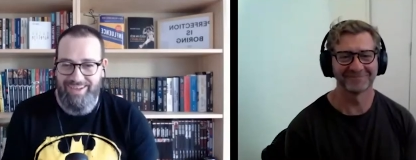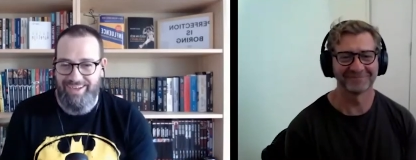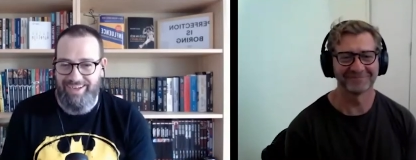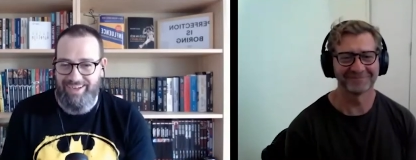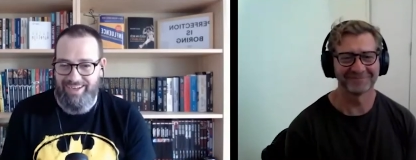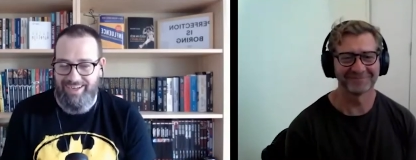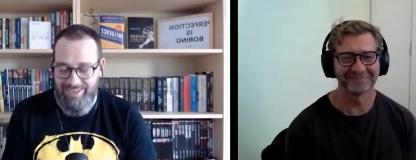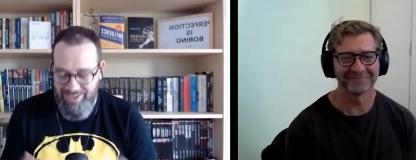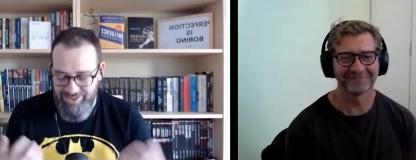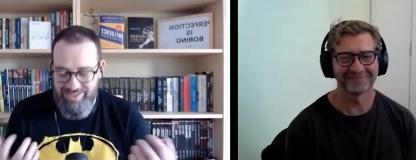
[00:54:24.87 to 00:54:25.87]
Speaker 1: Uh,
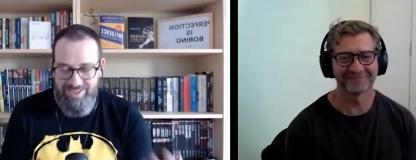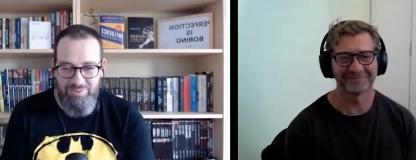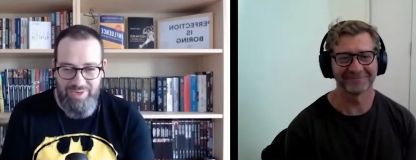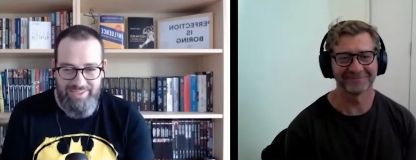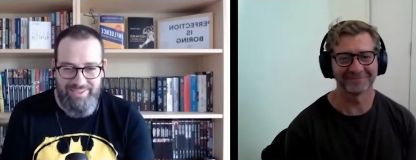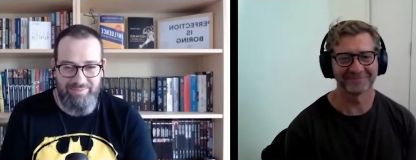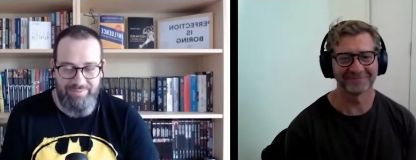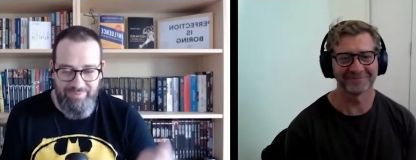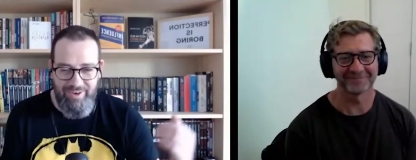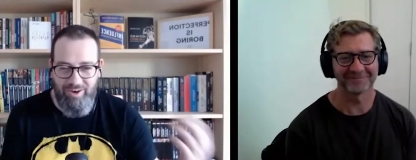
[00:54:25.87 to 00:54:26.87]
consume it,
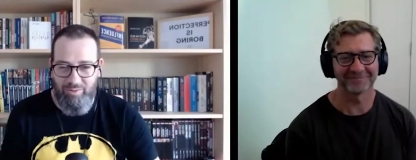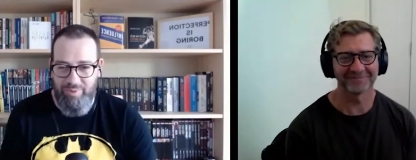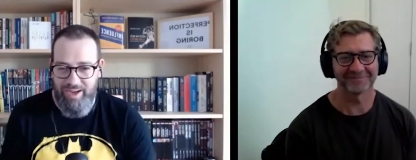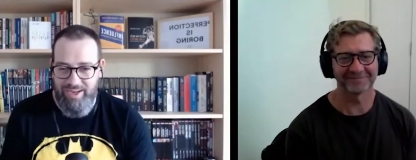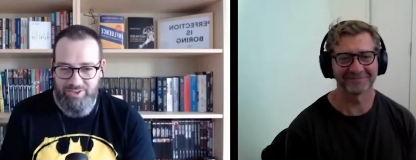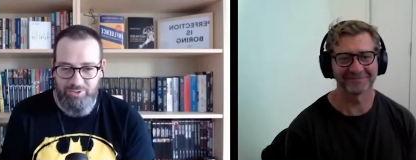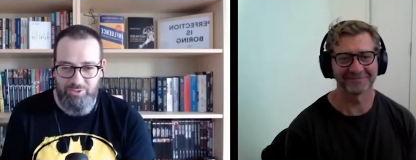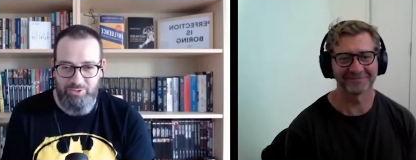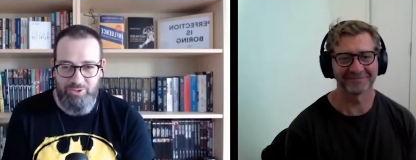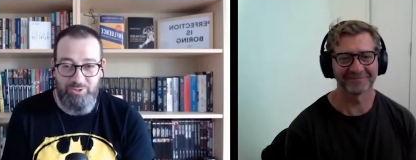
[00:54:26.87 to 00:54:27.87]
go back
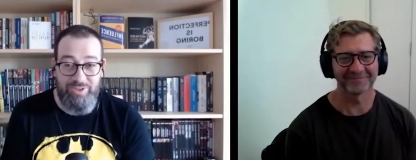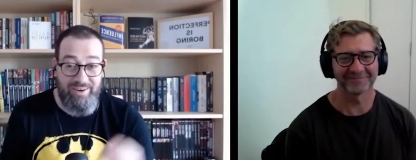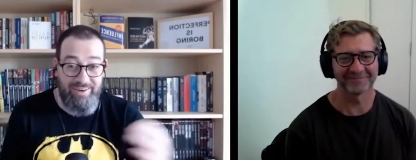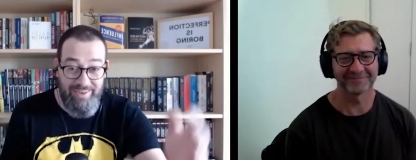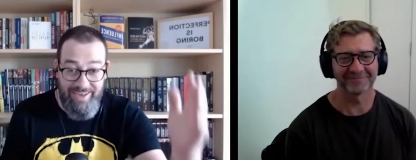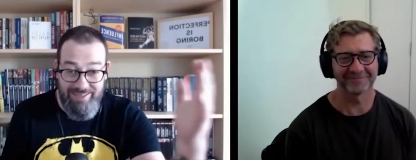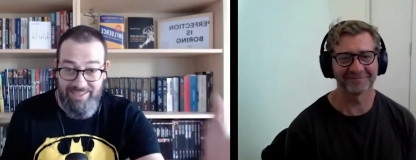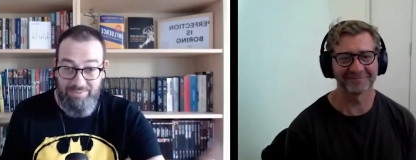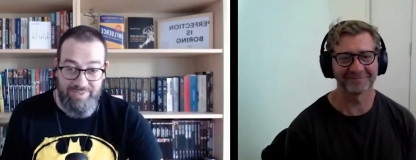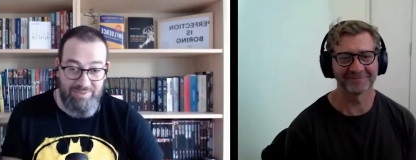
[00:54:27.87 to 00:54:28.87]
to, to and
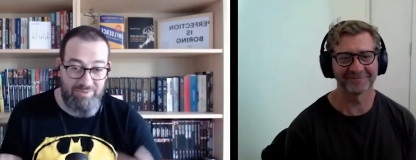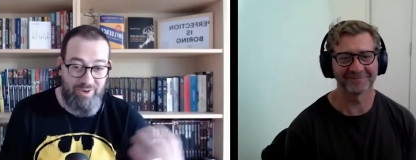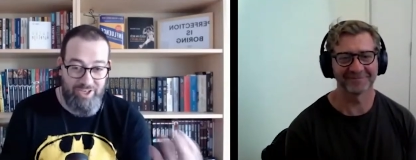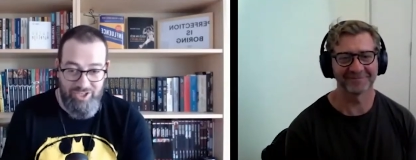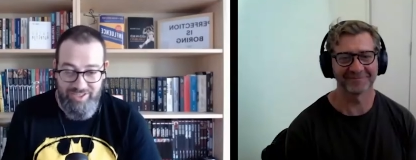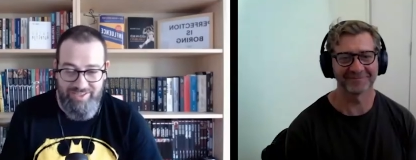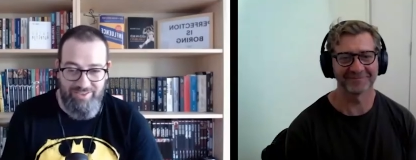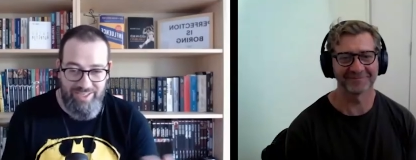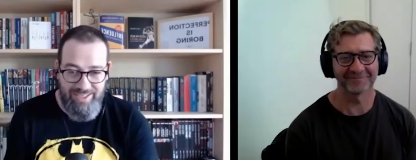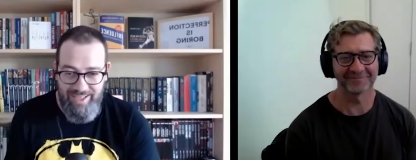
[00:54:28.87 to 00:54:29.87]
ask him some questions
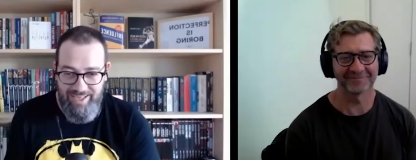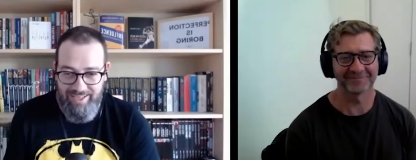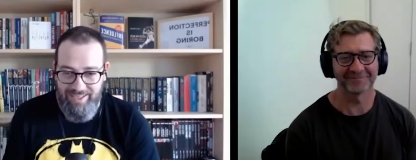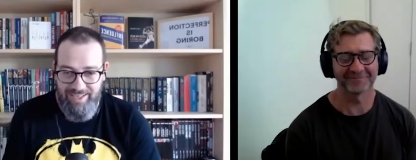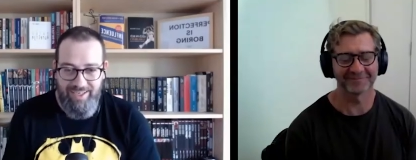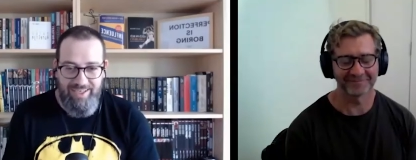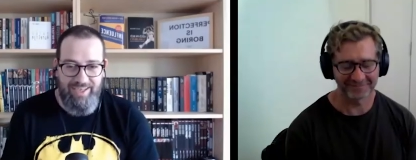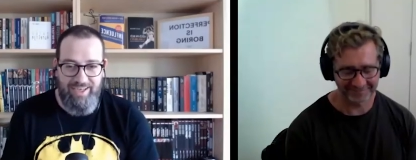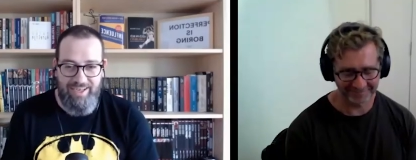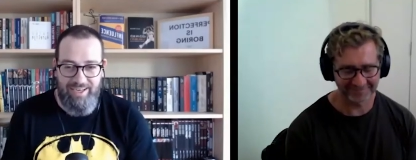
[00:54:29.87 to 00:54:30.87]
LinkedIn,
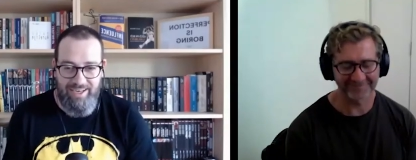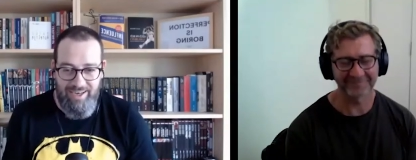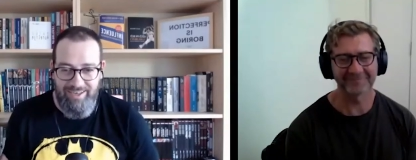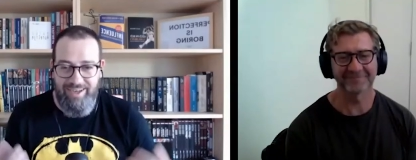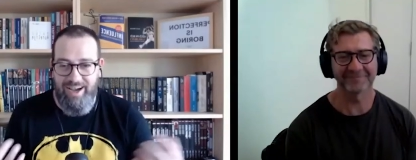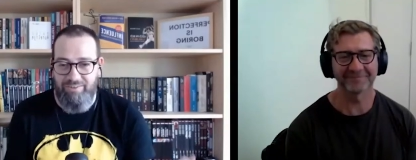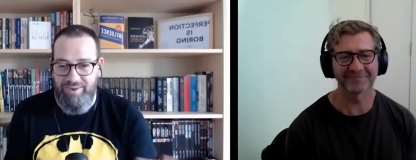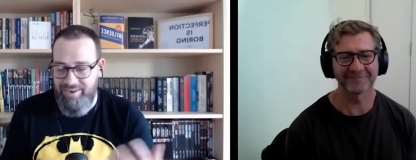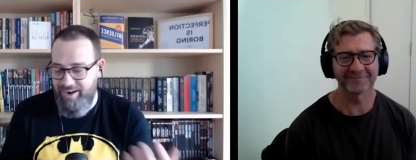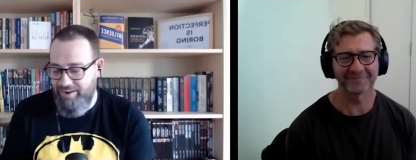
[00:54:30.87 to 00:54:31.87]
uh,
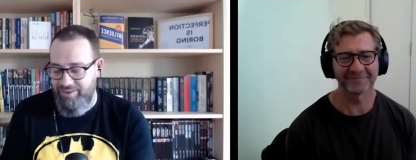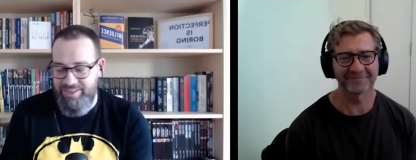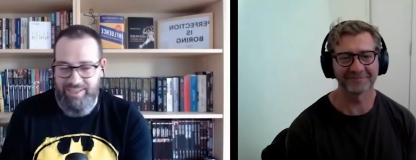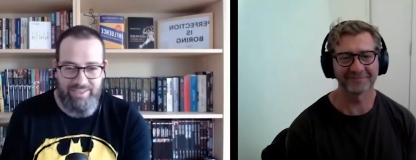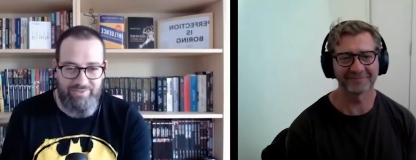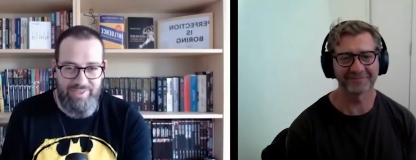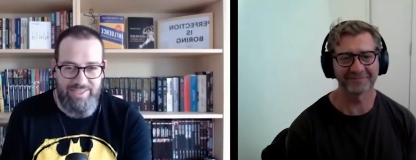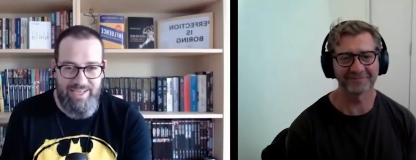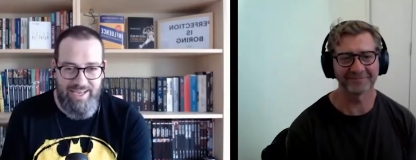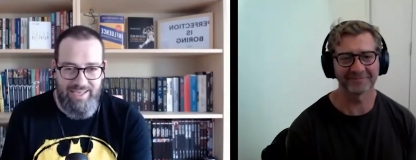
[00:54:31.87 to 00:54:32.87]
uncover everything that we
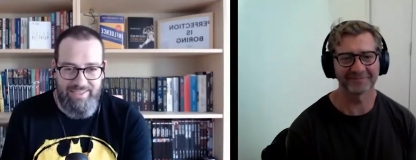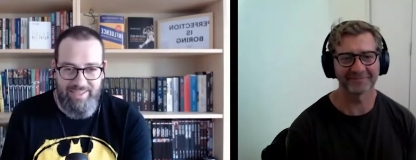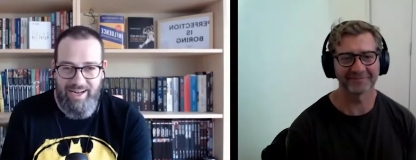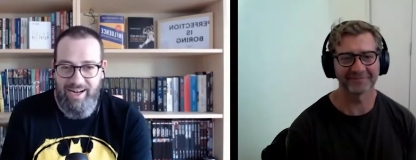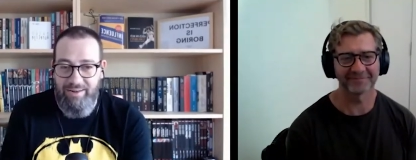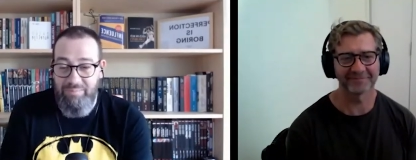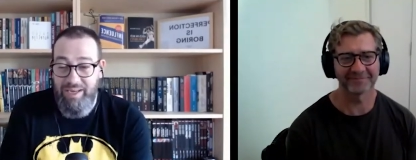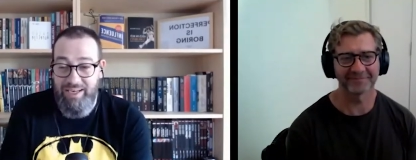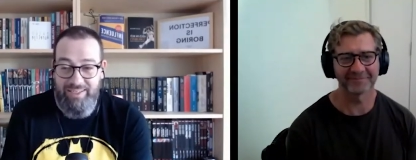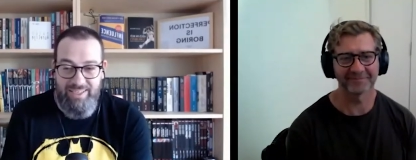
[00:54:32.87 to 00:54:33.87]
said. I
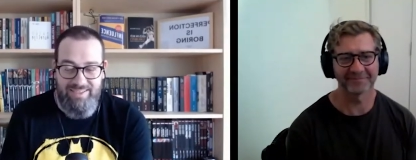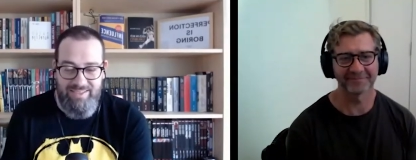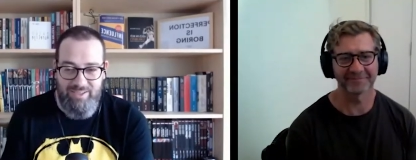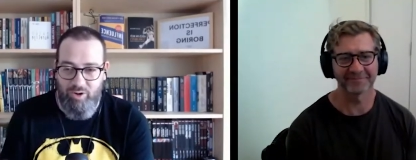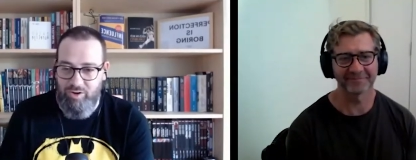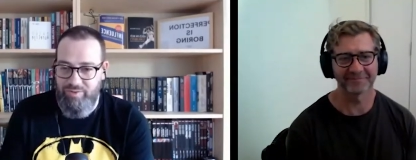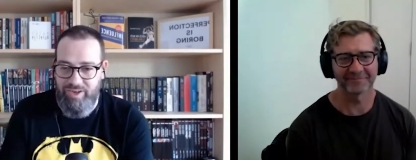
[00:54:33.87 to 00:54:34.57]
mean, this is all with